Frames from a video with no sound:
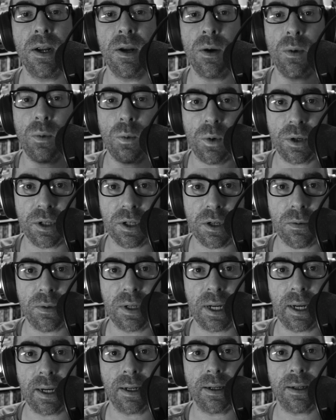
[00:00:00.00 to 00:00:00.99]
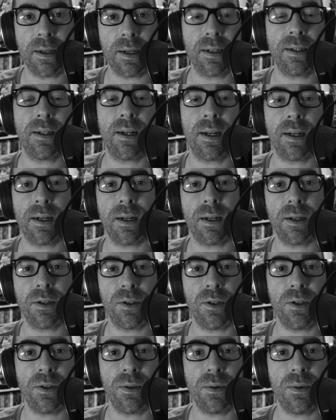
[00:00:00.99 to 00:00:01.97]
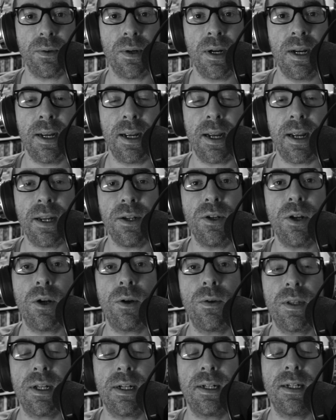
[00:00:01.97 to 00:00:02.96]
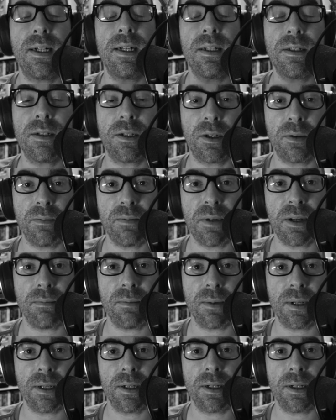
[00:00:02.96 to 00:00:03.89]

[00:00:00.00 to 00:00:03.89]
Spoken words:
what you can and cannot do. And know that it is a commitment,